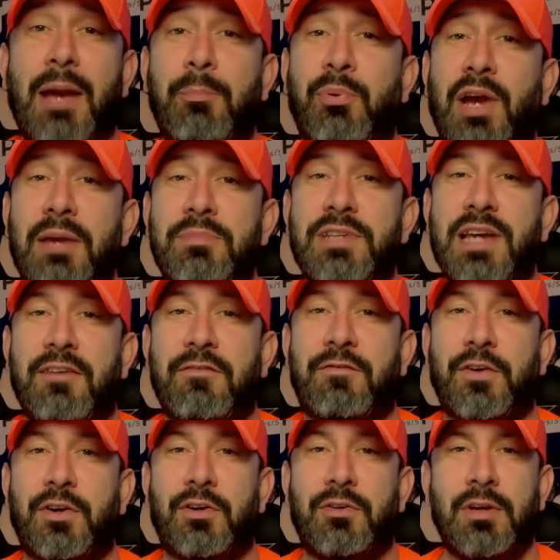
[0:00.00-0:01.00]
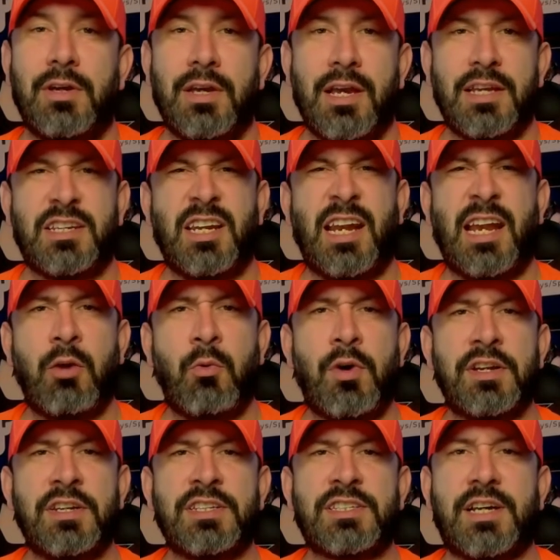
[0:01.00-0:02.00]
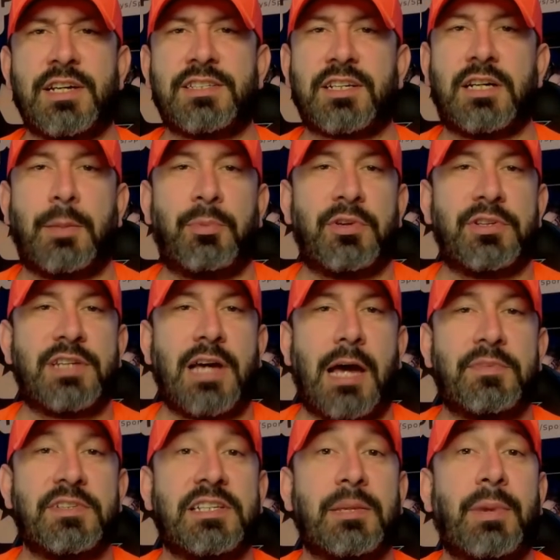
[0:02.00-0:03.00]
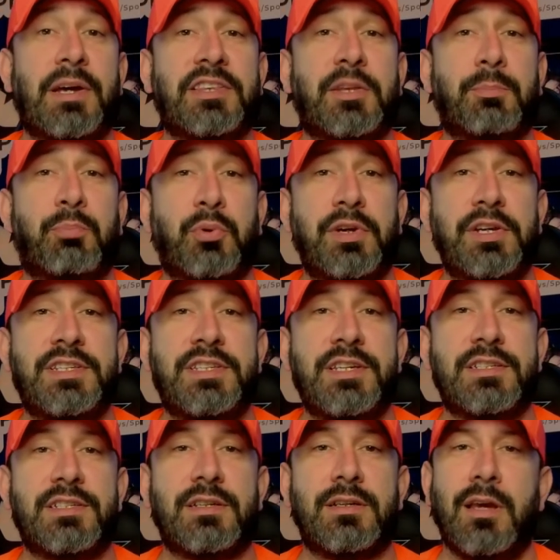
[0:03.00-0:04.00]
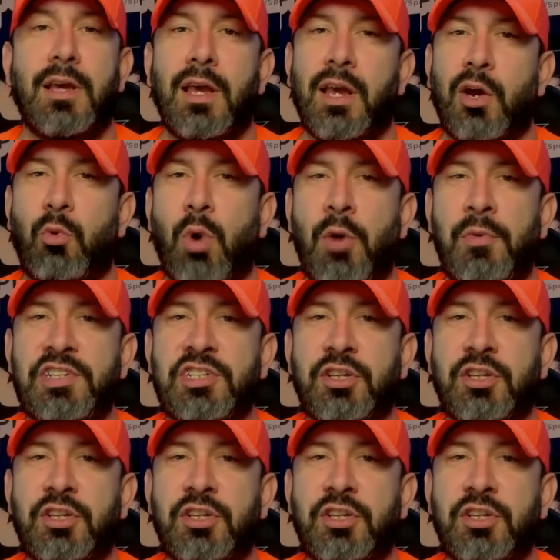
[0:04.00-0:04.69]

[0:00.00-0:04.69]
Primetime Phil, and today I want to discuss a couple of topics about the preseason and what we should